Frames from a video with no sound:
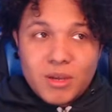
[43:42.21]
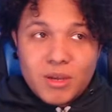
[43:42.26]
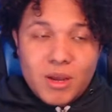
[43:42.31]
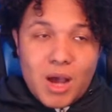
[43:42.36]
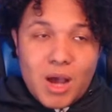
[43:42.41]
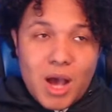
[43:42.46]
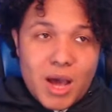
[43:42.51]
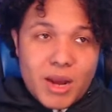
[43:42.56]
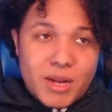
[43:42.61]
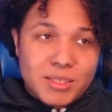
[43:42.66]

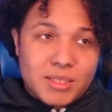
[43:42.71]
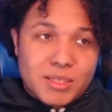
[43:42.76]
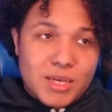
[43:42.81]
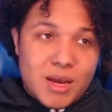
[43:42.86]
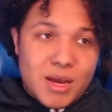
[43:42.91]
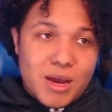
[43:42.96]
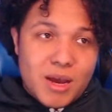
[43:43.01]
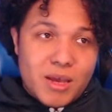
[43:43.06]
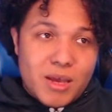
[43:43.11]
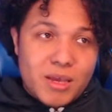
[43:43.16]

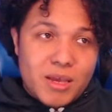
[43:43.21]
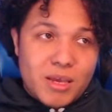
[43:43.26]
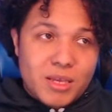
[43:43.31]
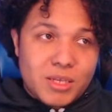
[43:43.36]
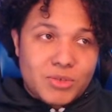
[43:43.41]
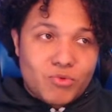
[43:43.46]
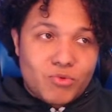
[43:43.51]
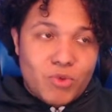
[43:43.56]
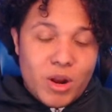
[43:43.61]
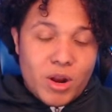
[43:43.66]
Kanata
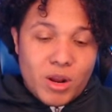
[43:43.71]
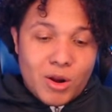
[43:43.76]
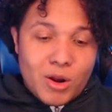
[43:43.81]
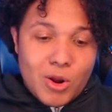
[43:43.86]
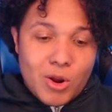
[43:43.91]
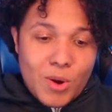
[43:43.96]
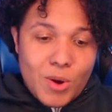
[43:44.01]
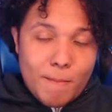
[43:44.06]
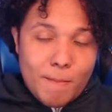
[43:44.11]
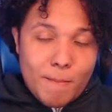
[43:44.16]
is running
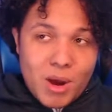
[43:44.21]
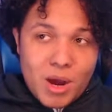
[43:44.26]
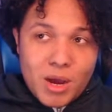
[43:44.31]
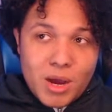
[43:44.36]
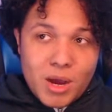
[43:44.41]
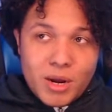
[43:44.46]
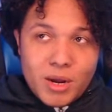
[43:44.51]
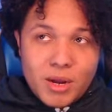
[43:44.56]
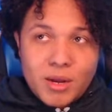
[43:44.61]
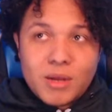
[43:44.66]
low on
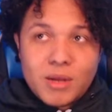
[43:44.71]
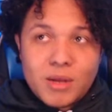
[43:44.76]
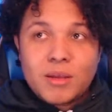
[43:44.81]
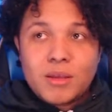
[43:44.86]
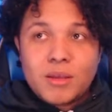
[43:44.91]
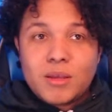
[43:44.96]
mana,